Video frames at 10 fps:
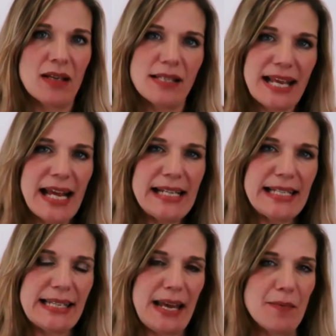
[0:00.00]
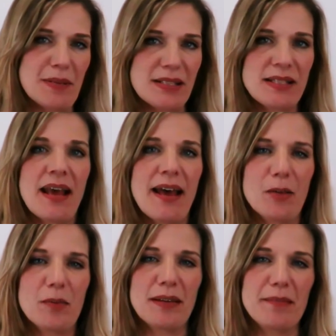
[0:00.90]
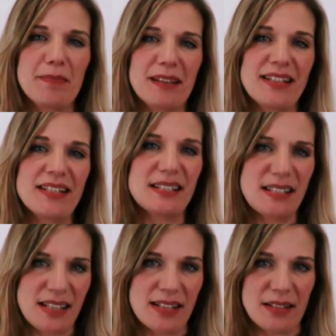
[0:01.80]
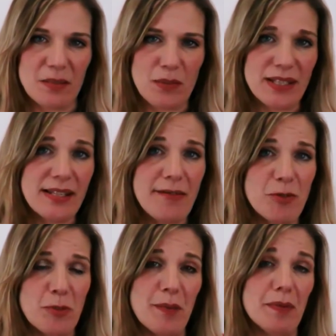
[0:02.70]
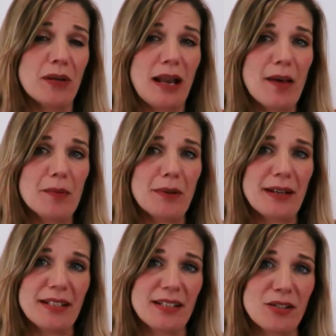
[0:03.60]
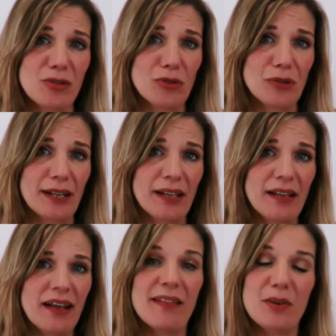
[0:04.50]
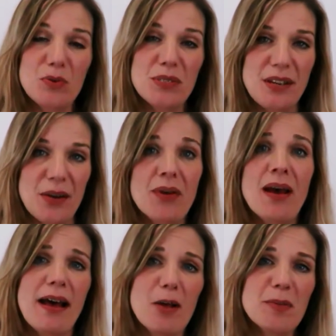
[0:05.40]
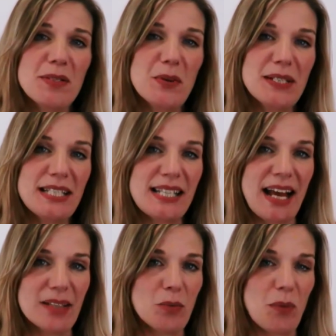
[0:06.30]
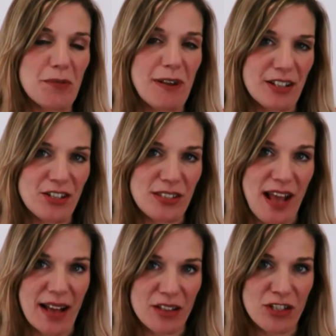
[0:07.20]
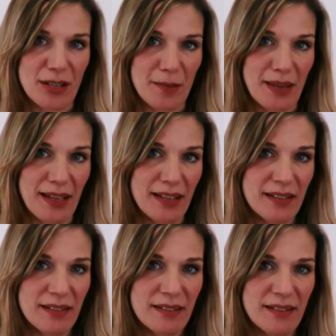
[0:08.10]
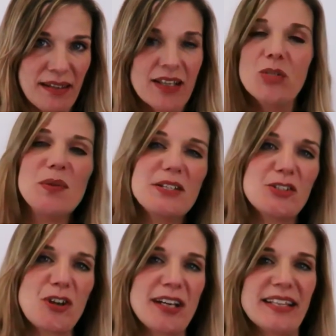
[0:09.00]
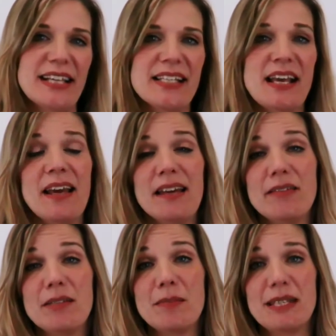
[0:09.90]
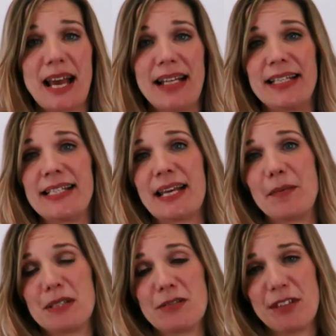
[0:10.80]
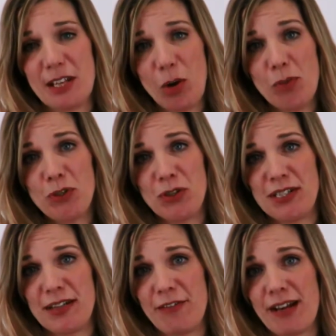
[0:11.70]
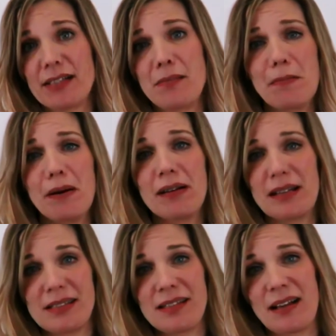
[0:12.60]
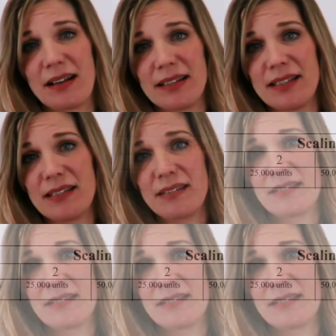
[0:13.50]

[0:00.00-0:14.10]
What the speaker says: Scaling statements help keep things consistent when several people collaborate in scoring, and they also help us to understand what the factors actually mean. To illustrate this, here are some scaling statements for the opportunity factor market size.